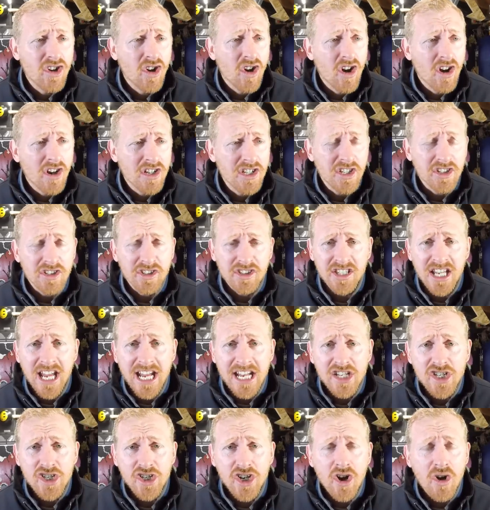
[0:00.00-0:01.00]
on your
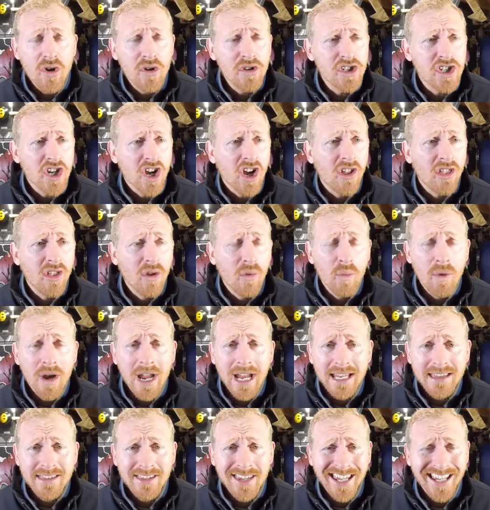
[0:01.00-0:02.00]
stagecoach on the
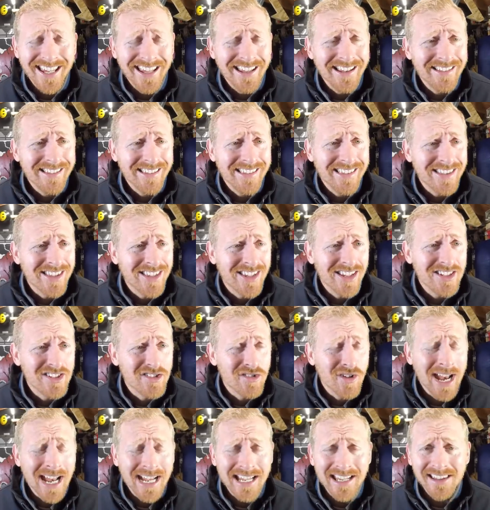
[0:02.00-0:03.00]
way to
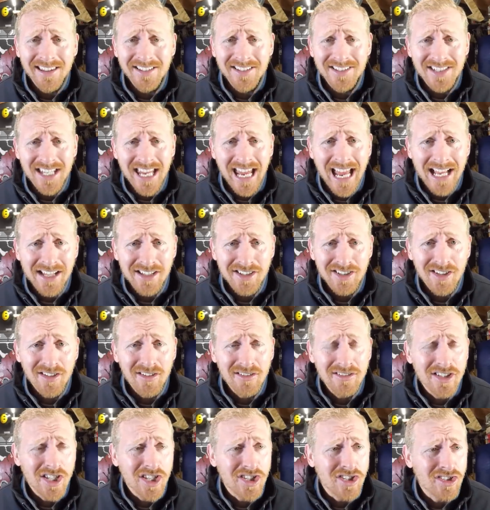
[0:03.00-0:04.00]
Dracula's
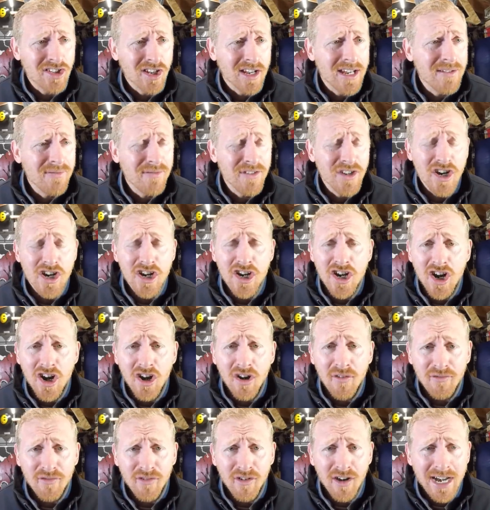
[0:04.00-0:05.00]
castle to save your
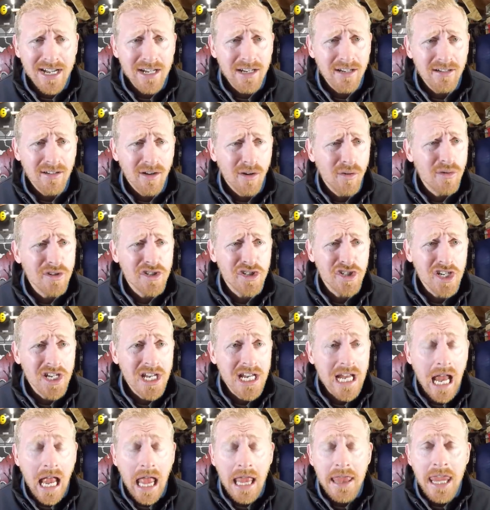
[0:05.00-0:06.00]
girlfriend. Who is
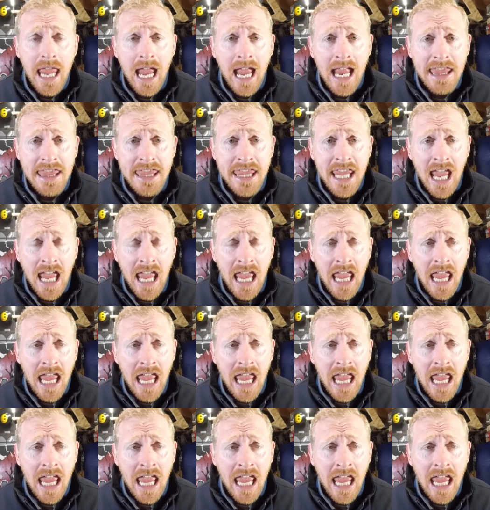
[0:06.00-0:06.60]
she? Annette?